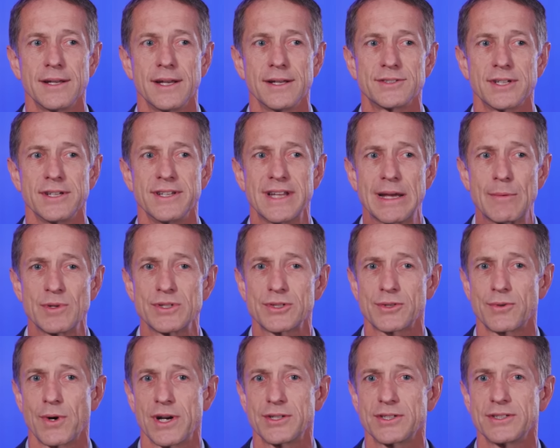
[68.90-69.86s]
it's a
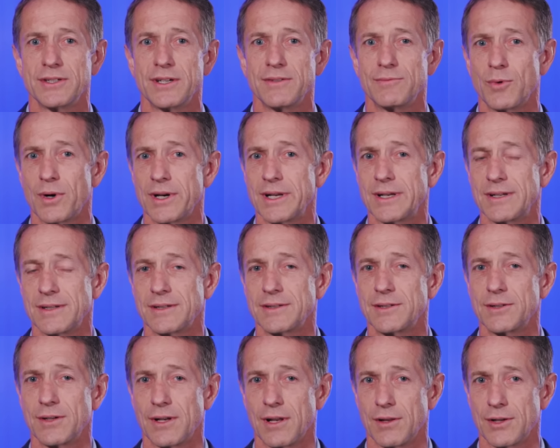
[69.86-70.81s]
demonstration of what
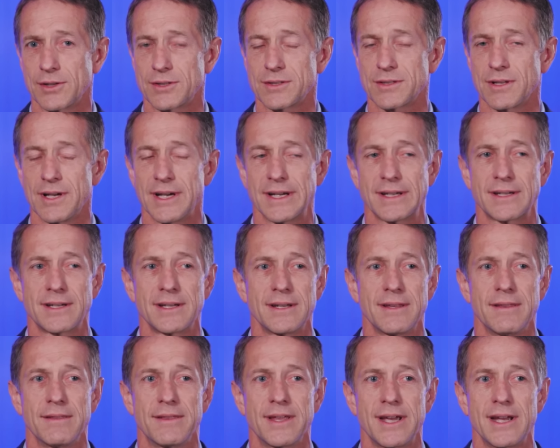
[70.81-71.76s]
good looks like.
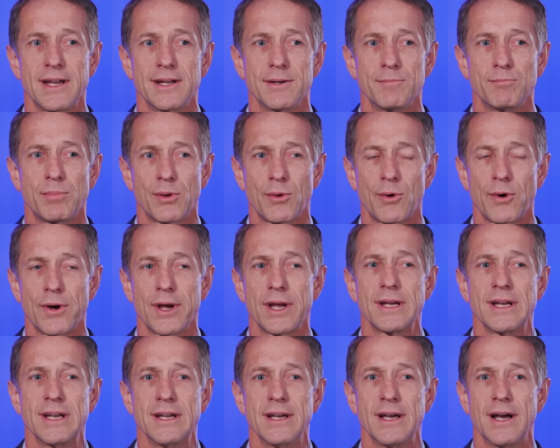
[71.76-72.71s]
They
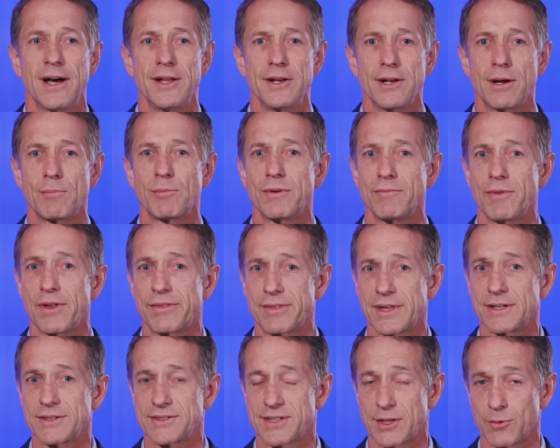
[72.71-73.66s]
employ a number of the
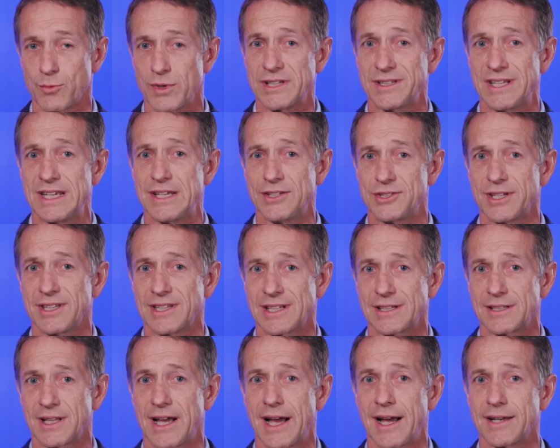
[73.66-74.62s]
things that we teach in
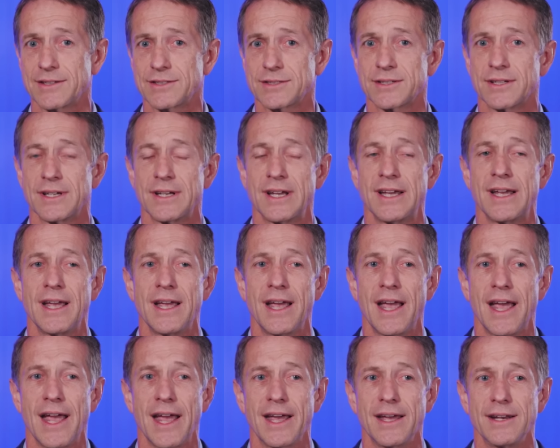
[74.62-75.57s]
the class,
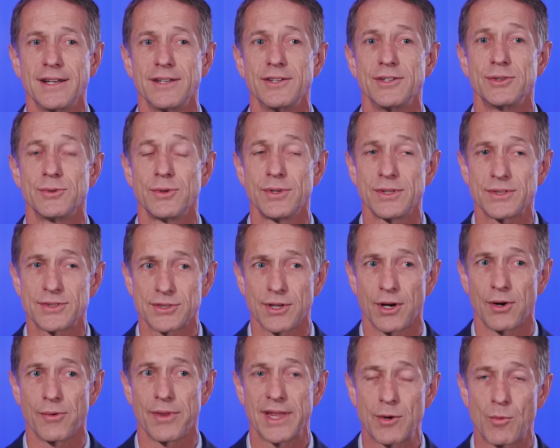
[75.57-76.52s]
and in doing
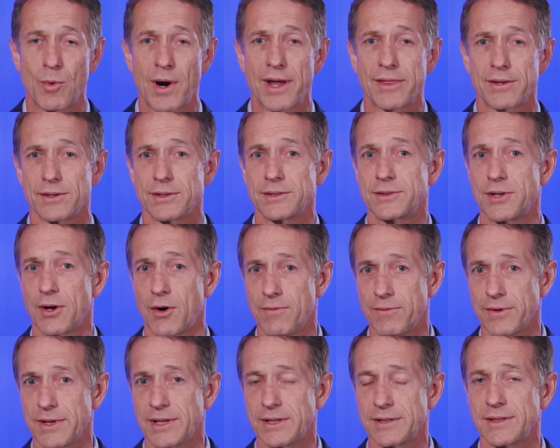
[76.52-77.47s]
so, they weathered
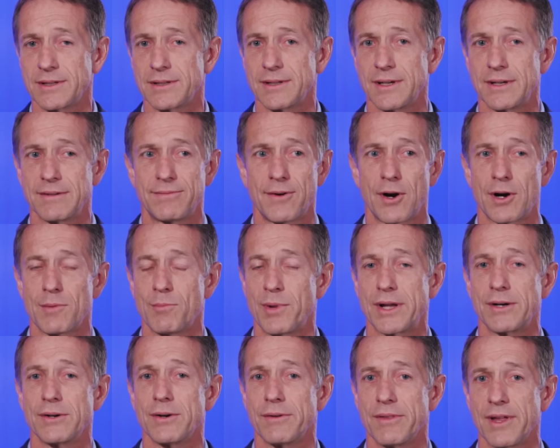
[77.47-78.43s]
COVID far
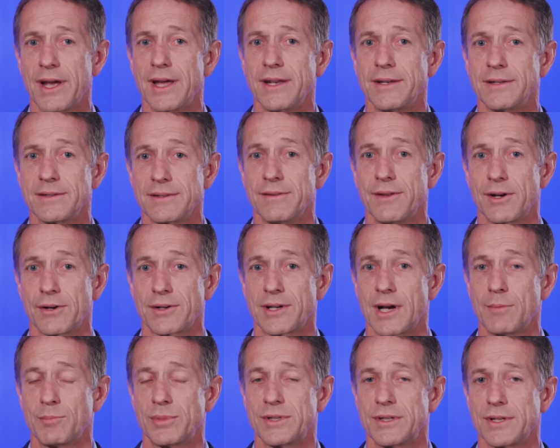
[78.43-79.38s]
better than their
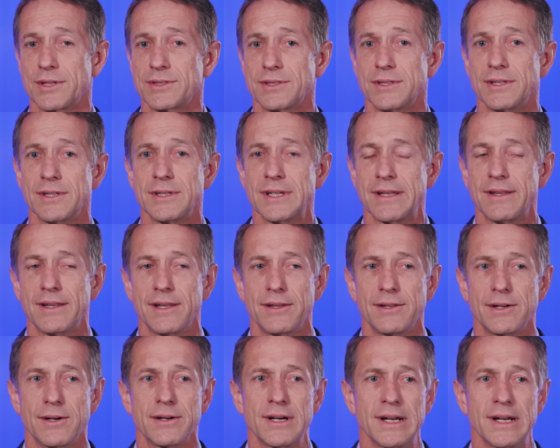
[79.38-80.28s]
competition, than